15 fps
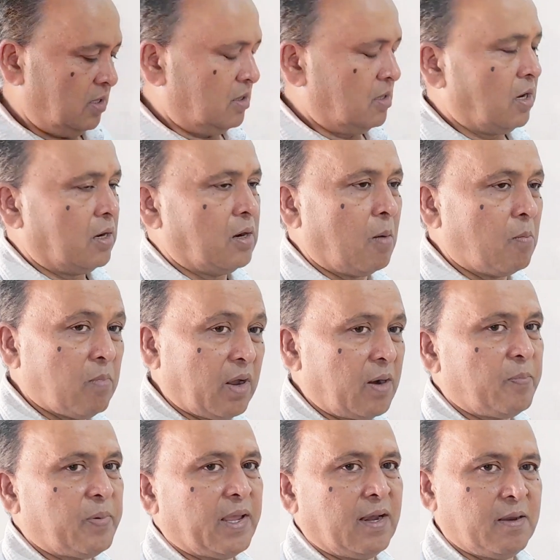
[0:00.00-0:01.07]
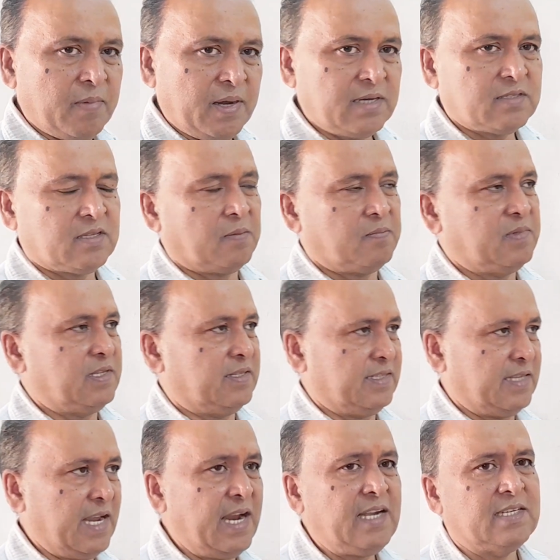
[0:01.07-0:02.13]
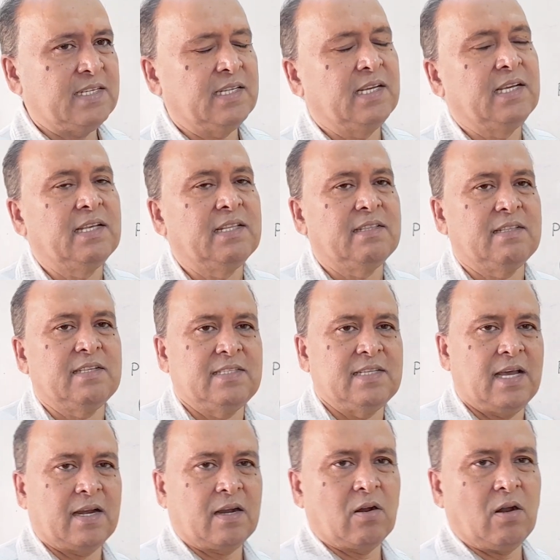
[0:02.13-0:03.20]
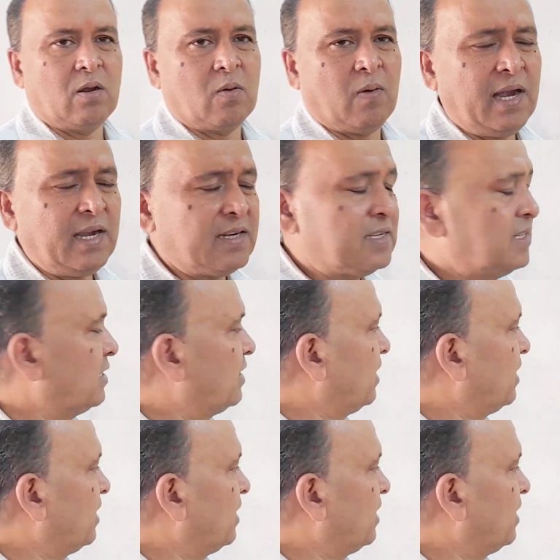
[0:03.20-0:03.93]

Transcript: the number of elements of the set. These are called what?